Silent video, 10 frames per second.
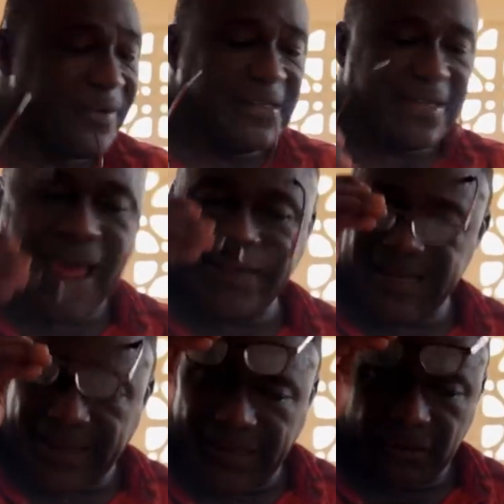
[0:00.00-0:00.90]
read
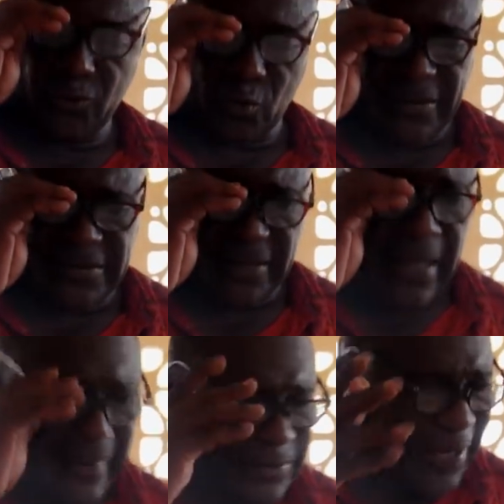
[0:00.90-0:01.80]
Ezekiel 20.
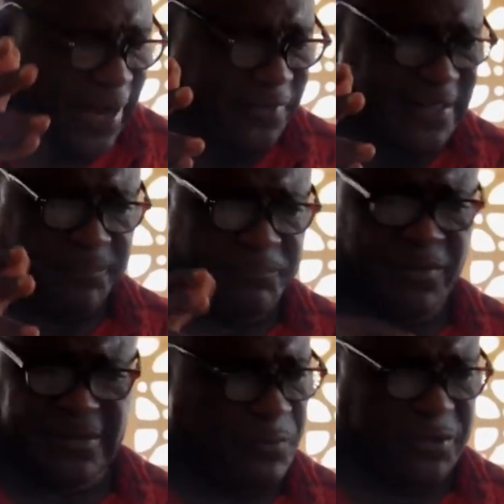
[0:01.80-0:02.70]
Should I read it?
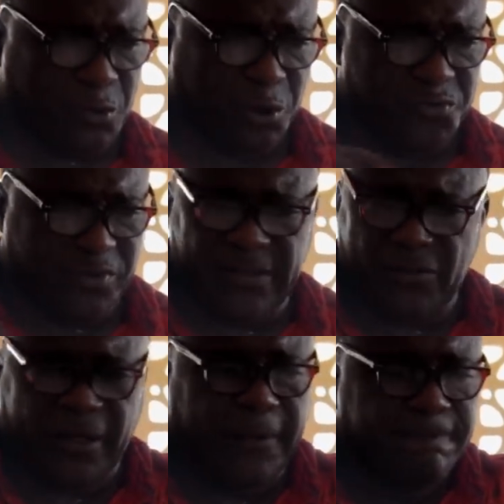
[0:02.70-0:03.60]
Then we close with
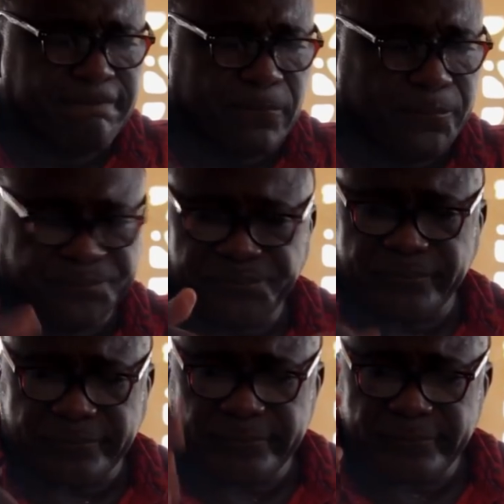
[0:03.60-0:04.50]
it, okay?
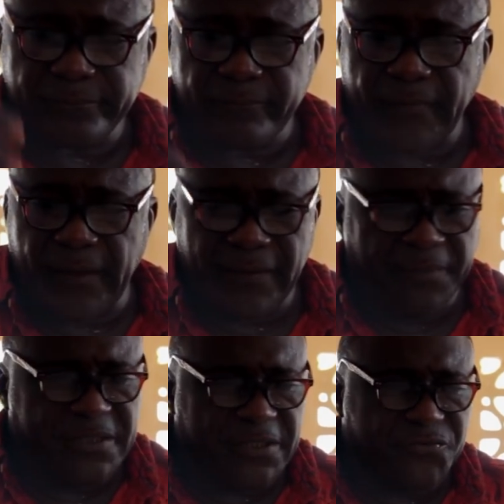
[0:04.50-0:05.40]

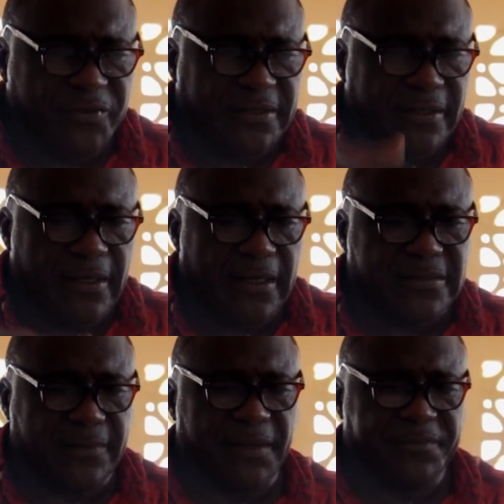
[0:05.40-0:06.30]
Let me just read.
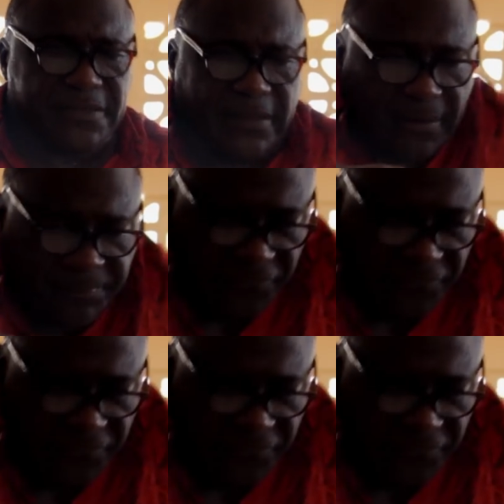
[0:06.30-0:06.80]
Let me stand up